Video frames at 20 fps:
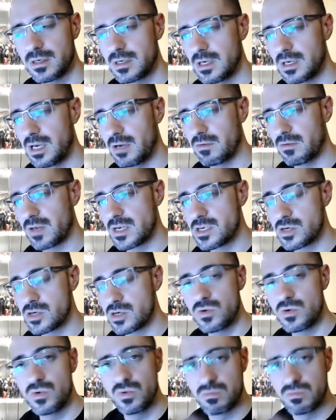If they
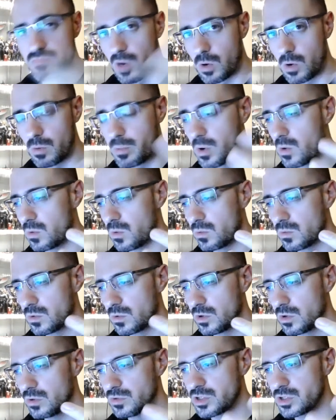do multiple,
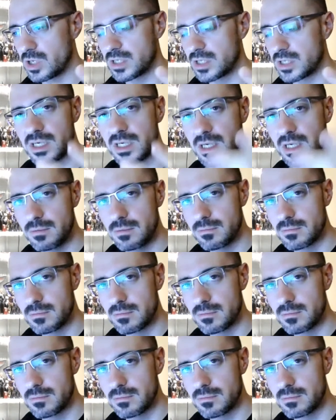who would you like to see?